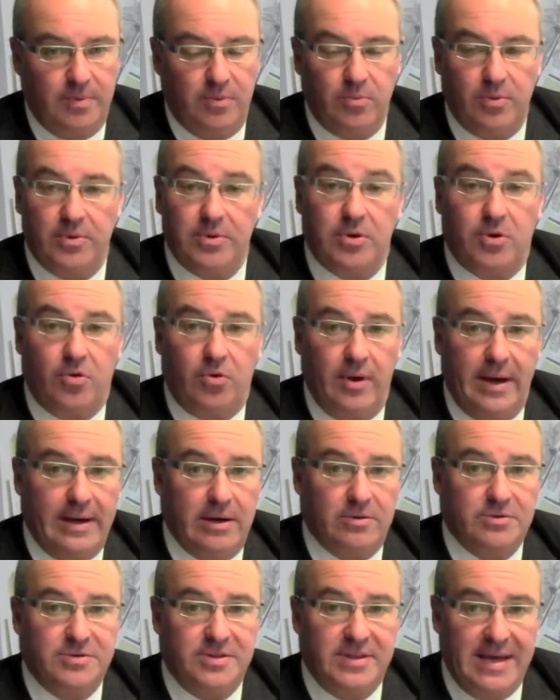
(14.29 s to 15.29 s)
and we're the
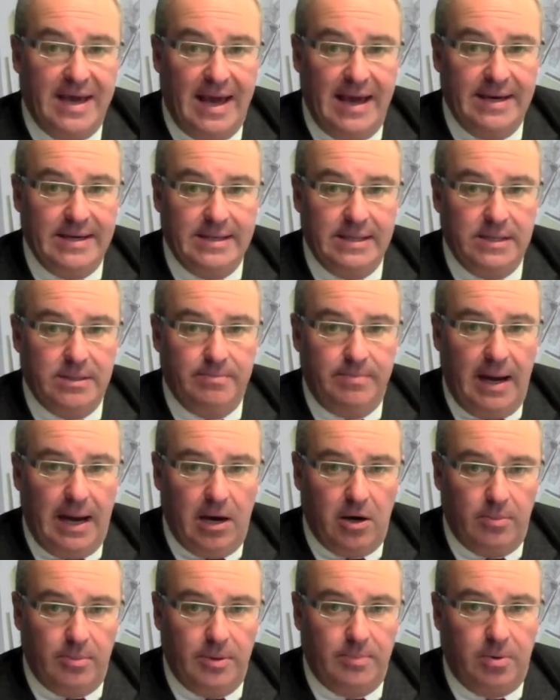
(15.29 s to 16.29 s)
creators of the AE
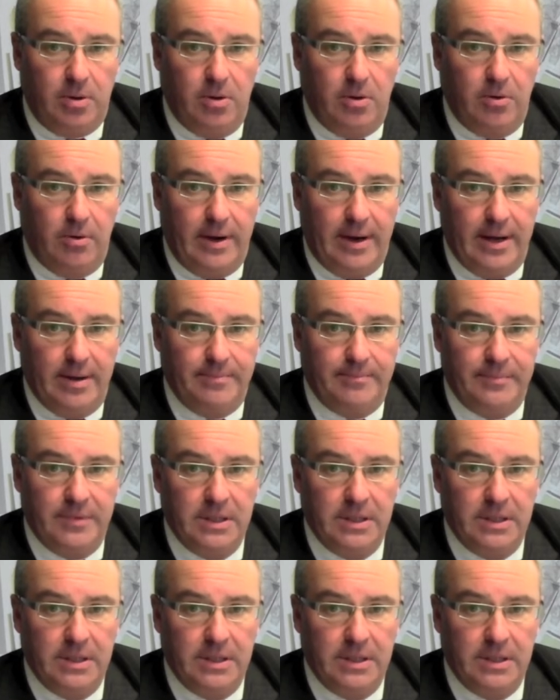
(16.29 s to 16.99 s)
Empowerment Program.